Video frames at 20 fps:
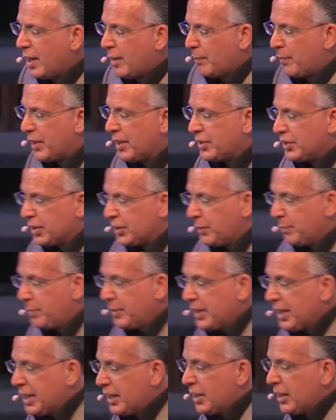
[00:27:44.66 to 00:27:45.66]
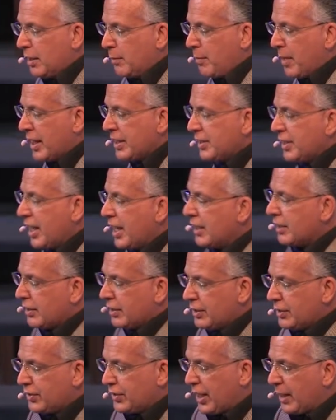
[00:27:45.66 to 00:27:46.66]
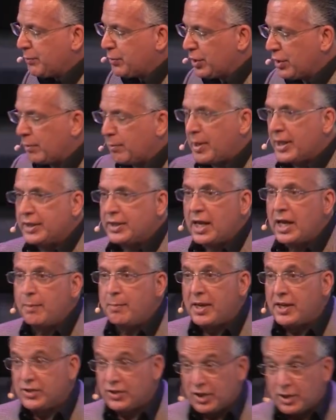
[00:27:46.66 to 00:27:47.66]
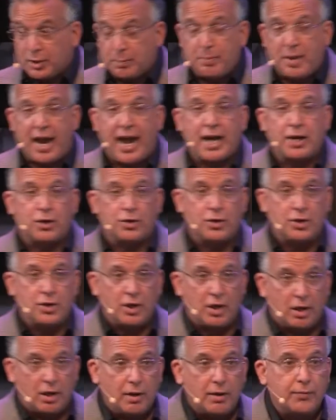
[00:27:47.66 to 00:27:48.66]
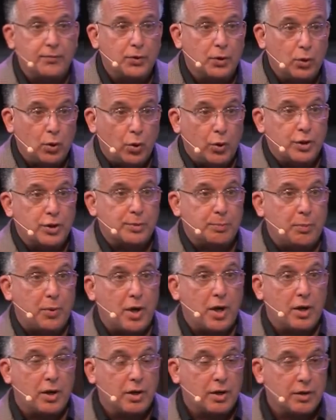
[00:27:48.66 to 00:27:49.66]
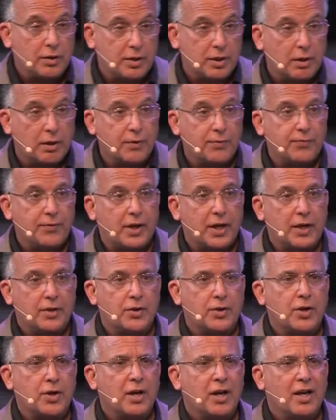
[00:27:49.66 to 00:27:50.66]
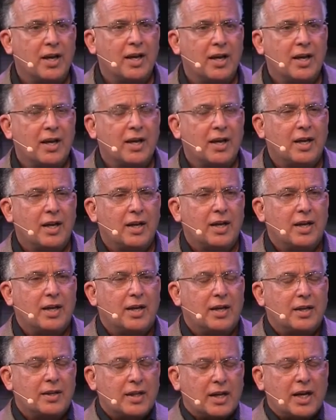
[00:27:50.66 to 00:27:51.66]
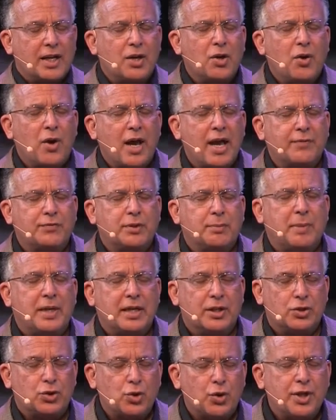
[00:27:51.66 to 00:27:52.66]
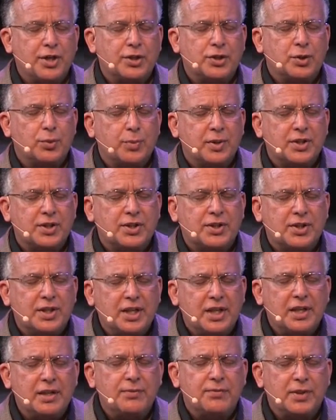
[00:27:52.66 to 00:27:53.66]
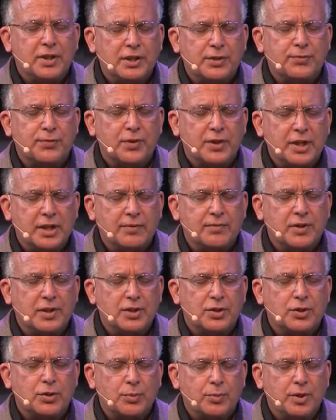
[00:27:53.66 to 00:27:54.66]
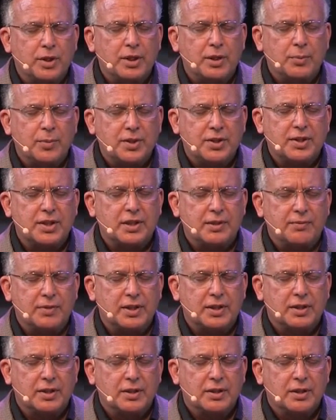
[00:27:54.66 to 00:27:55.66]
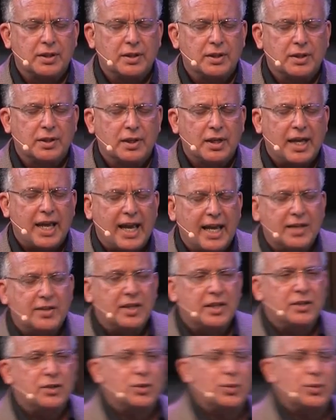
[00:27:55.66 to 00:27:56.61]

But it's at the beginning of my day, at the inception of my day, based on the pattern of the Lord's Prayer, the Our Father, that I know I have to make a choice to receive His forgiveness, to really receive it, and then